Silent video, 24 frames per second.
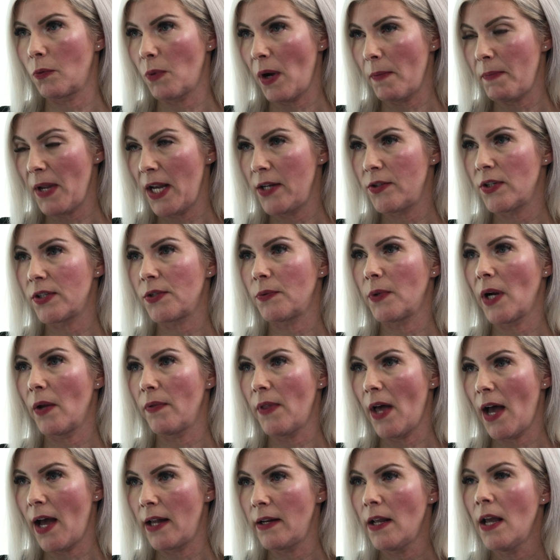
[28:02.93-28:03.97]
our web pages
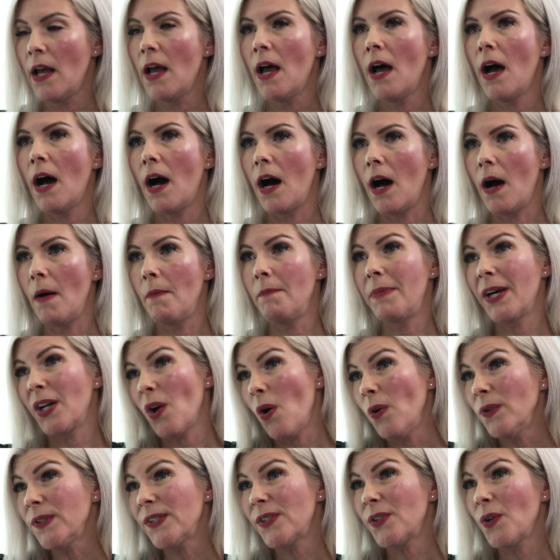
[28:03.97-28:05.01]
around that.
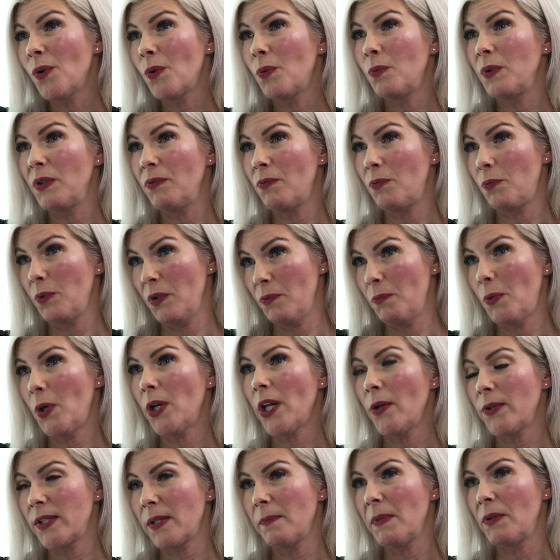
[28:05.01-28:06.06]
But also we've
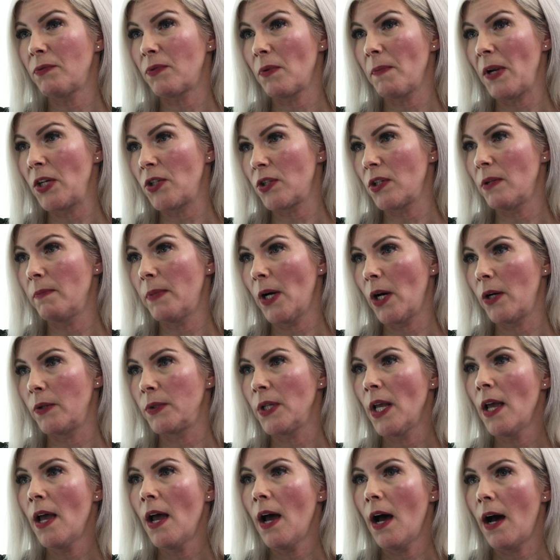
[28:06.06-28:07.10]
put out some information
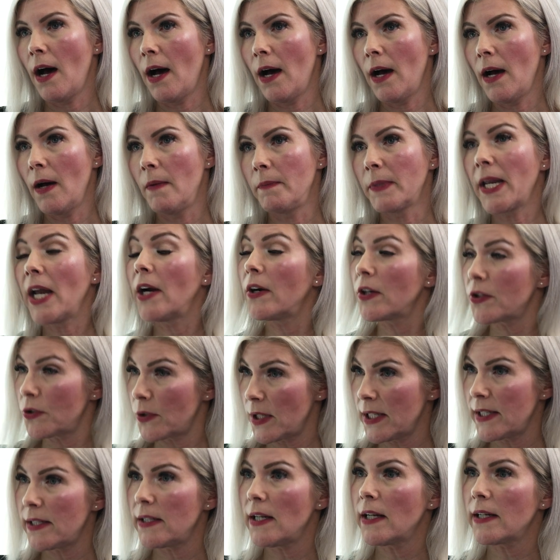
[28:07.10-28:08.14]
about
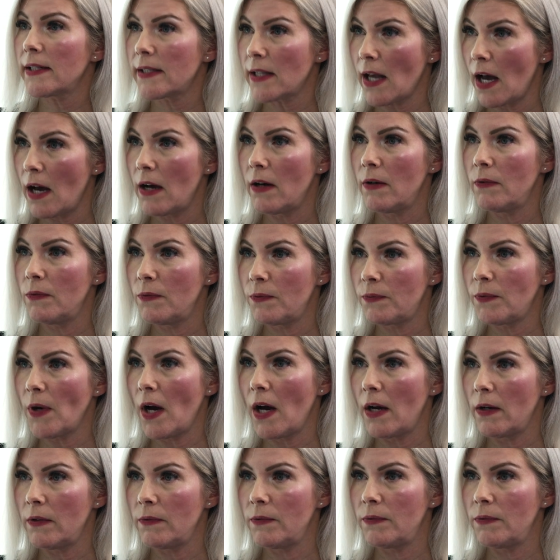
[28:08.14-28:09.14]
characteristics of